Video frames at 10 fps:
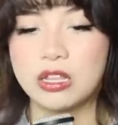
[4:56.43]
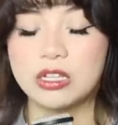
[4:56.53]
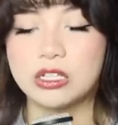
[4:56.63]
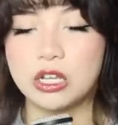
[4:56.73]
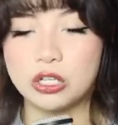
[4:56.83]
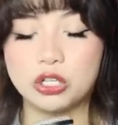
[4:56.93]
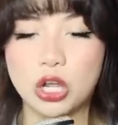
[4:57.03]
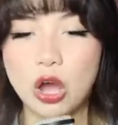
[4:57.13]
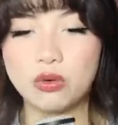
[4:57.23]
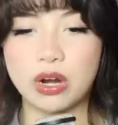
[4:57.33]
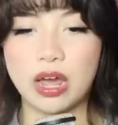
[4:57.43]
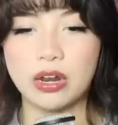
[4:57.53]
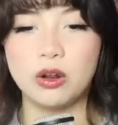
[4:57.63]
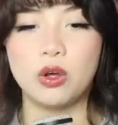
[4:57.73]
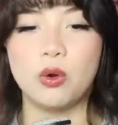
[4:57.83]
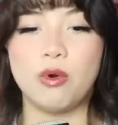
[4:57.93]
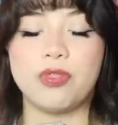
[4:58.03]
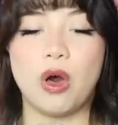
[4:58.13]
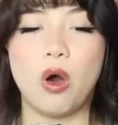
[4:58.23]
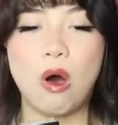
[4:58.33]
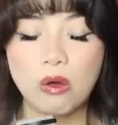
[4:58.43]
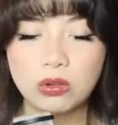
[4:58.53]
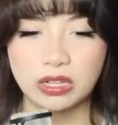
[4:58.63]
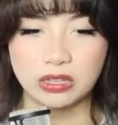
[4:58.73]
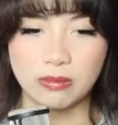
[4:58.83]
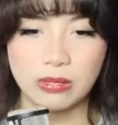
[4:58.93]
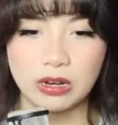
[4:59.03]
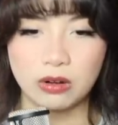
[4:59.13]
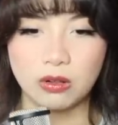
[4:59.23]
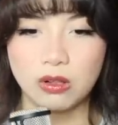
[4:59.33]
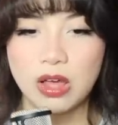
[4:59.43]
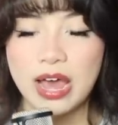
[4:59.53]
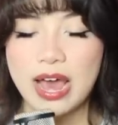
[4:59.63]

This is a donut with a hole in the middle.